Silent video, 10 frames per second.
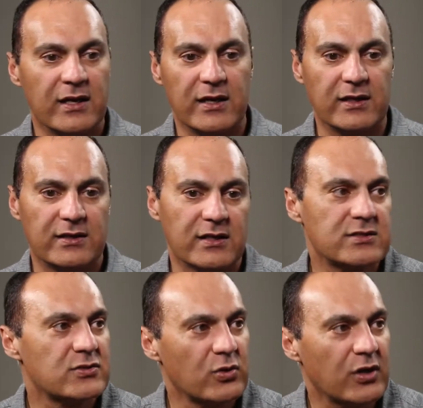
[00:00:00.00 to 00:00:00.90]
it
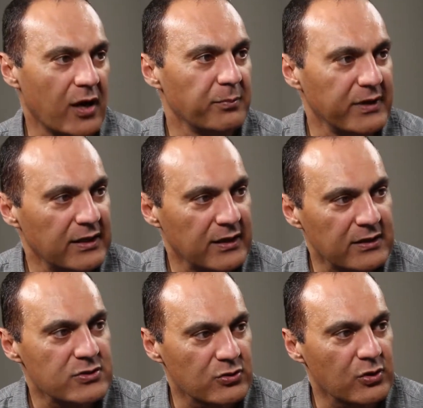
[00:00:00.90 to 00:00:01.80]
gets so
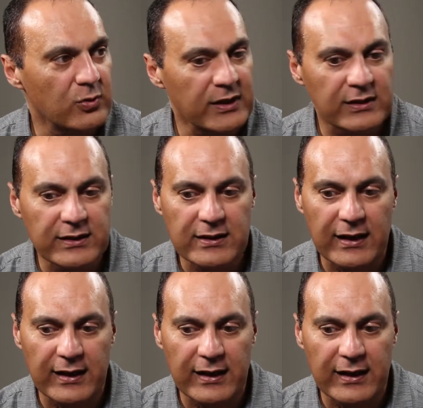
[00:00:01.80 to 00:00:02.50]
complicated so quickly.